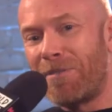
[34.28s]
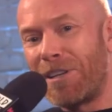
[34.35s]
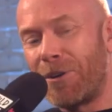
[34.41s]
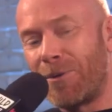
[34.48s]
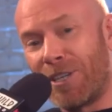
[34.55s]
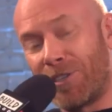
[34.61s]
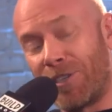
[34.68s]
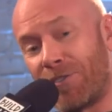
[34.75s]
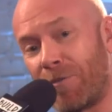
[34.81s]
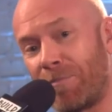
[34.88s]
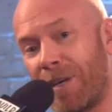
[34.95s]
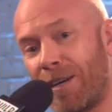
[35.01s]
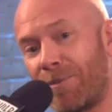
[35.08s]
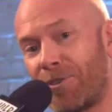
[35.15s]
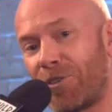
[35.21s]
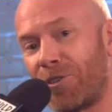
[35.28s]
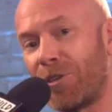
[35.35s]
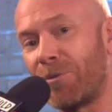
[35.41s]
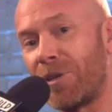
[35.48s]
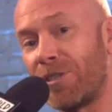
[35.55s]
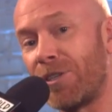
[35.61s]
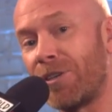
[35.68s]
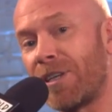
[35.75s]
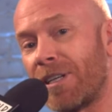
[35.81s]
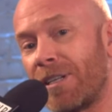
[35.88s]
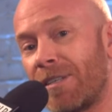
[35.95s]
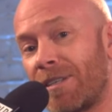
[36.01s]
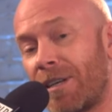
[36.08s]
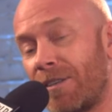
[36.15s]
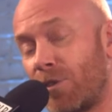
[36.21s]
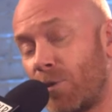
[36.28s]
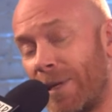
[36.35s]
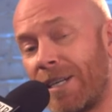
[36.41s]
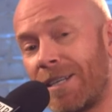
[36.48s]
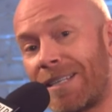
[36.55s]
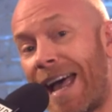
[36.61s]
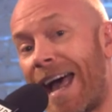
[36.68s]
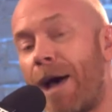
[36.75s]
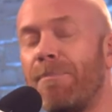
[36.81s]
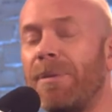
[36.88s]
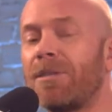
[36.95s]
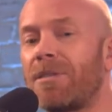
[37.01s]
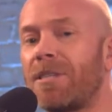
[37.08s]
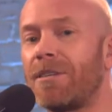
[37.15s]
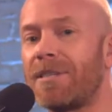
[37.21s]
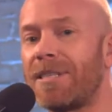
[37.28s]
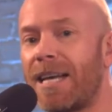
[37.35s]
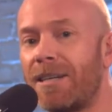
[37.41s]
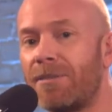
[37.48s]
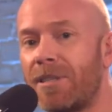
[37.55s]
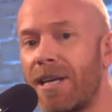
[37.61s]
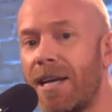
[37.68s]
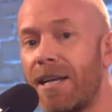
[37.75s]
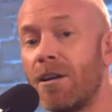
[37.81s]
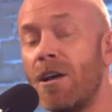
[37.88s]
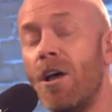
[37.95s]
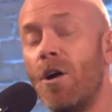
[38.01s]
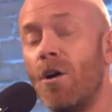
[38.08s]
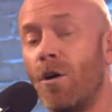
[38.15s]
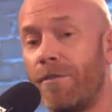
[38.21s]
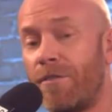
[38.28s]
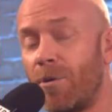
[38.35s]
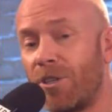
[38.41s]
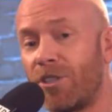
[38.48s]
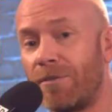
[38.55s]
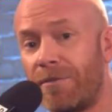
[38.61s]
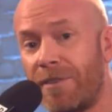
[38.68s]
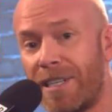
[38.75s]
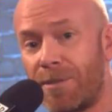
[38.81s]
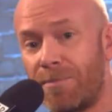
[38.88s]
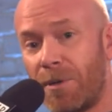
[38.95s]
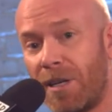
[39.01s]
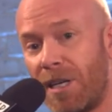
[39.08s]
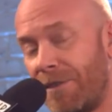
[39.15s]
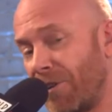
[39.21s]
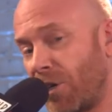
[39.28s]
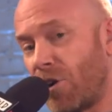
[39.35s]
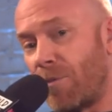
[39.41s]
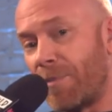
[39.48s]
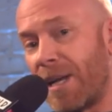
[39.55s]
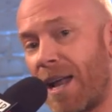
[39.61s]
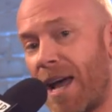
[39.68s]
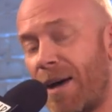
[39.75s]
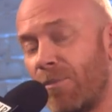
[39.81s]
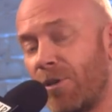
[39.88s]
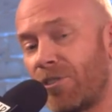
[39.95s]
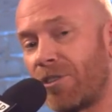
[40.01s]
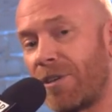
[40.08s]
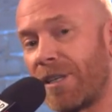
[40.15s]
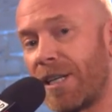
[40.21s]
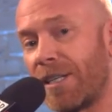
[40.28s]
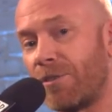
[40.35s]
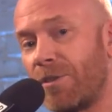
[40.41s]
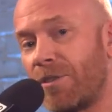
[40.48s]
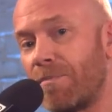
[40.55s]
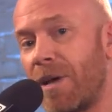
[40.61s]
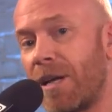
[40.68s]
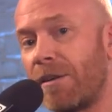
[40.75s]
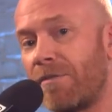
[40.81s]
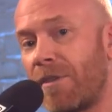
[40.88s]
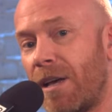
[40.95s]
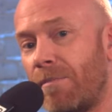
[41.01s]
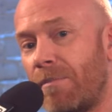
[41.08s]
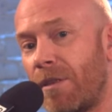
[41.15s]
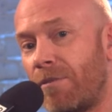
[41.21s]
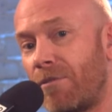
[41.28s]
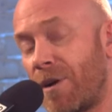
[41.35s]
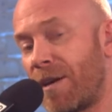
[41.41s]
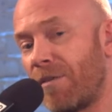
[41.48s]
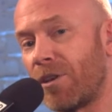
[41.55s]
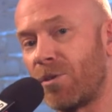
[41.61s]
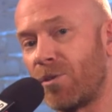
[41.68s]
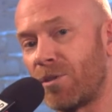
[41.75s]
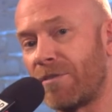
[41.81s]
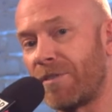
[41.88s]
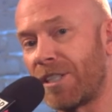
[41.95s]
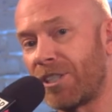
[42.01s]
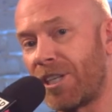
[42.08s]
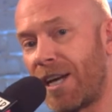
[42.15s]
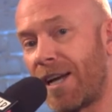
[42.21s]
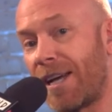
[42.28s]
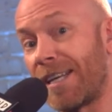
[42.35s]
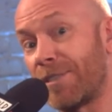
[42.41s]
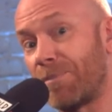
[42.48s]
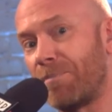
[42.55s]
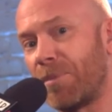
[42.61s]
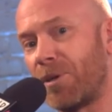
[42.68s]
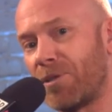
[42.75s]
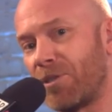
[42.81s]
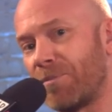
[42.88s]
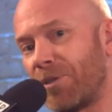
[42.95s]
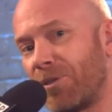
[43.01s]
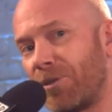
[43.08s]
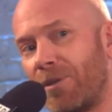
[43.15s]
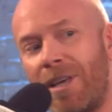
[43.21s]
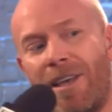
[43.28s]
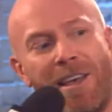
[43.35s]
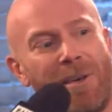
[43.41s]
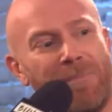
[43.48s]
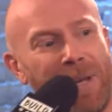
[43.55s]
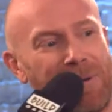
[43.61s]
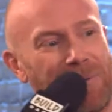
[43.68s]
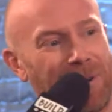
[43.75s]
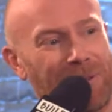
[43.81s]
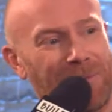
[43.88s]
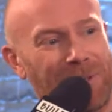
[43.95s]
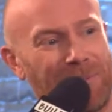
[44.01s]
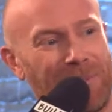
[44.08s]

any questions for Pete, I'm sure you will, you can tweet us at BuildSeriesLDN, or if you watch on Facebook, leave a comment and we'll try and get to as many of them throughout the course of our chat as possible. Pete, welcome to